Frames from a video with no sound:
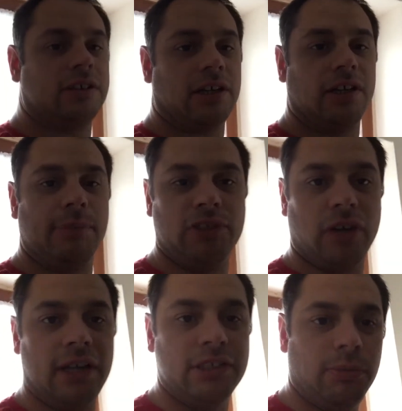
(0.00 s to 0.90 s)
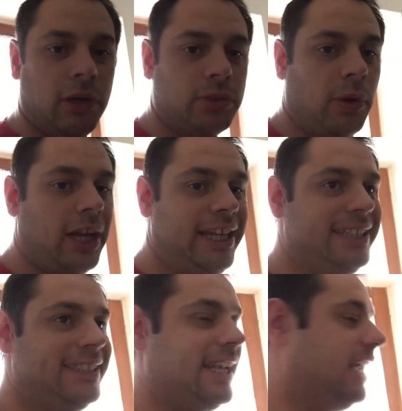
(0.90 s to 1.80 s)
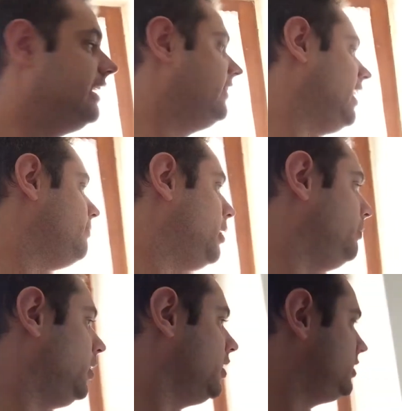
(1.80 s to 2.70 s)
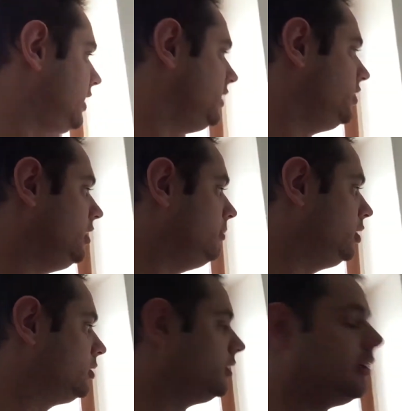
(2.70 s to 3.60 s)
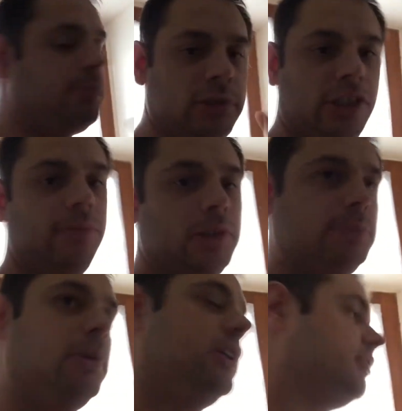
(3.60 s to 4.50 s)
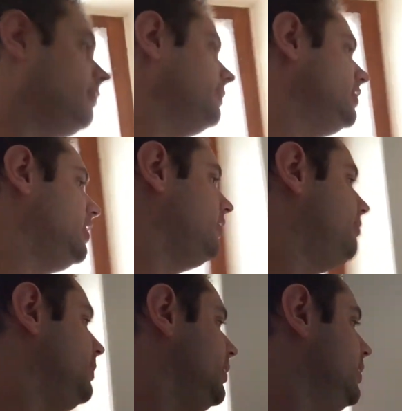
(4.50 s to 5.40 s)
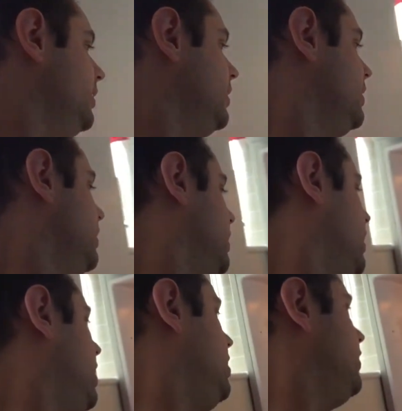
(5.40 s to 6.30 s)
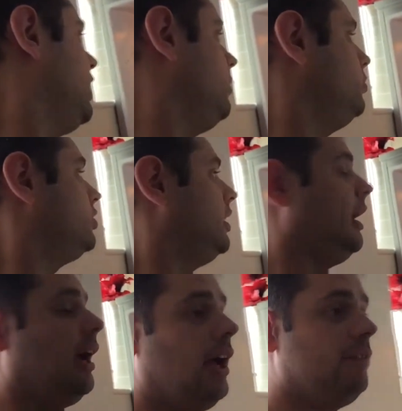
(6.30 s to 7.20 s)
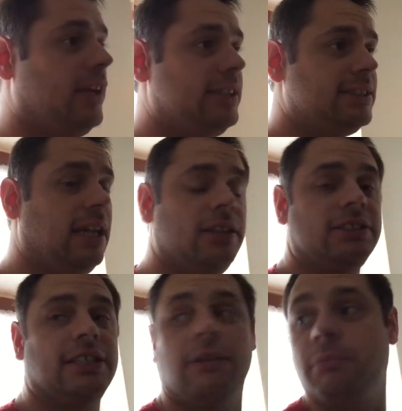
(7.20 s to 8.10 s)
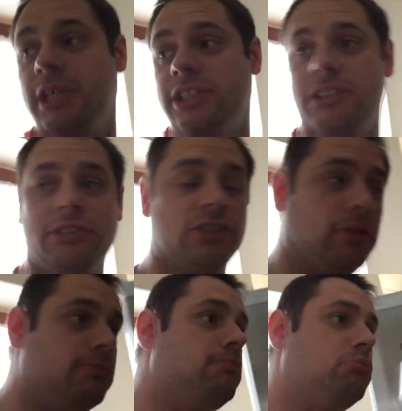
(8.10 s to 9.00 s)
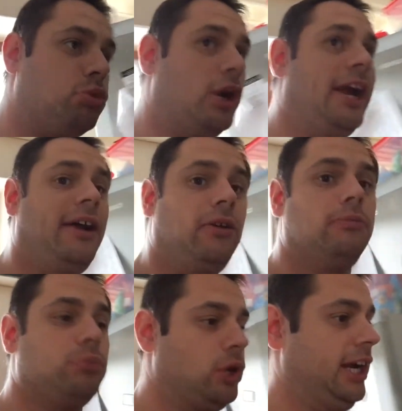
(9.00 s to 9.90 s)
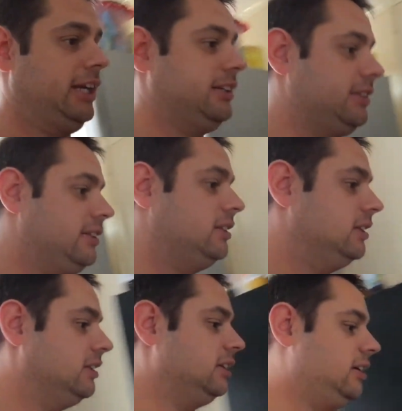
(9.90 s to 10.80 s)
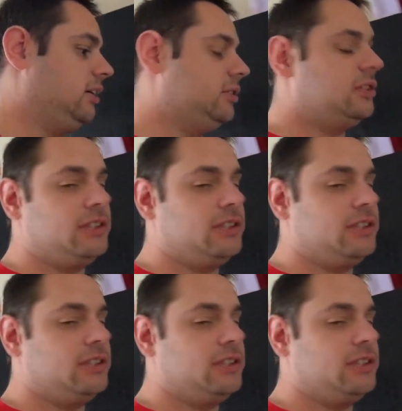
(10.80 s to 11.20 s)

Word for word: going to be trying to watch what I eat again and that, but I'm not going to say too much because I put too much pressure on myself, but I think I'm just going to have a salad sandwich and some brown bread. Oh